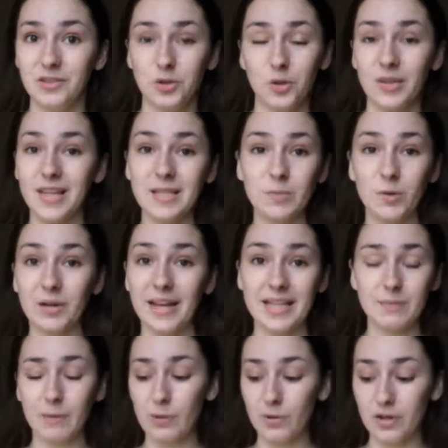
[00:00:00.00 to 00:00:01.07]
Dora the Explorer
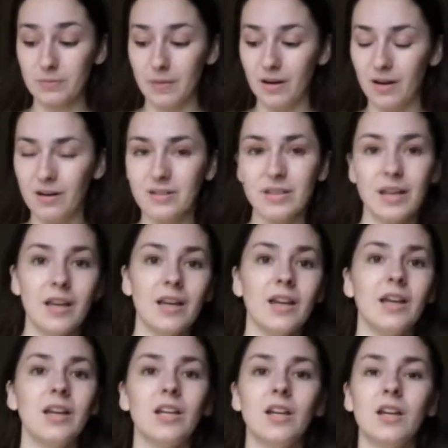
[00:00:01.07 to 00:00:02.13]
gets me all those marks.
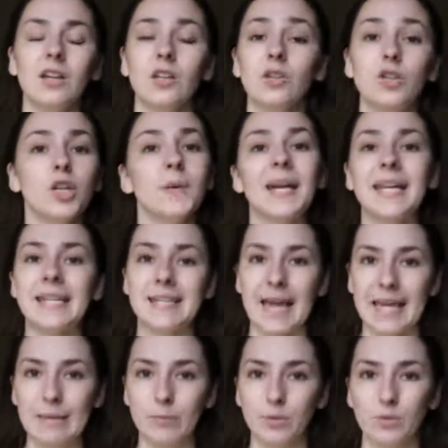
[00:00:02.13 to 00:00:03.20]
Do it in a
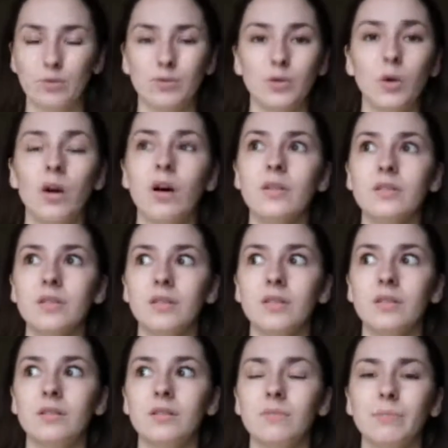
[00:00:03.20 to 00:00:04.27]
table. Your
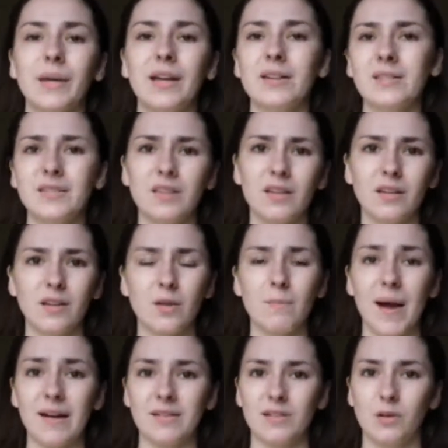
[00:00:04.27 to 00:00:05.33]
answer, because the
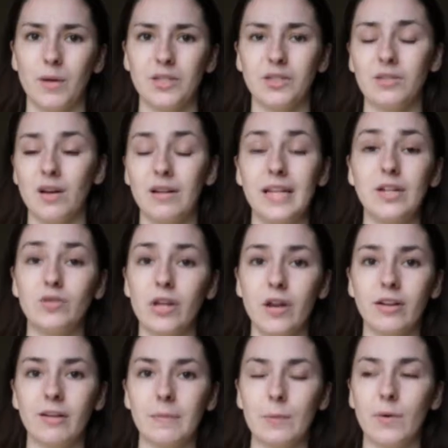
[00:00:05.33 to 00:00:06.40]
comparison questions are
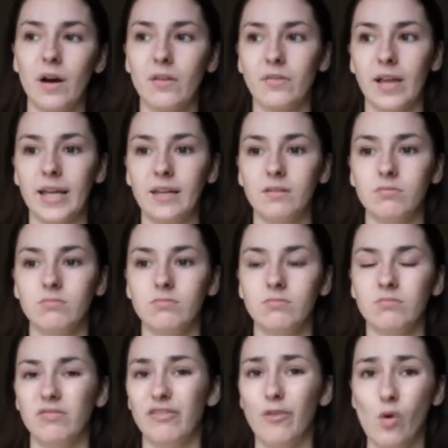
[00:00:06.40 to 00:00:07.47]
literally only going to be worth like
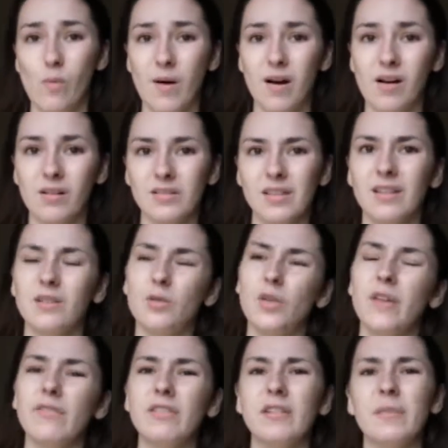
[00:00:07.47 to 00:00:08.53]
4 marks,
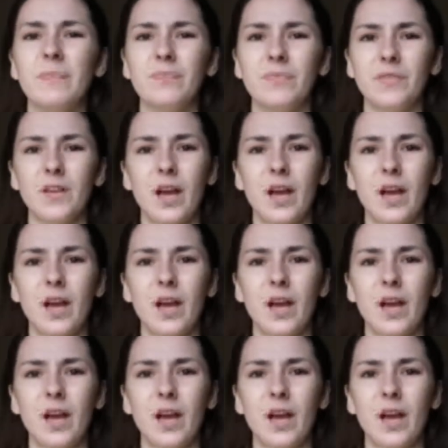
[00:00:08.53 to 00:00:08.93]
although for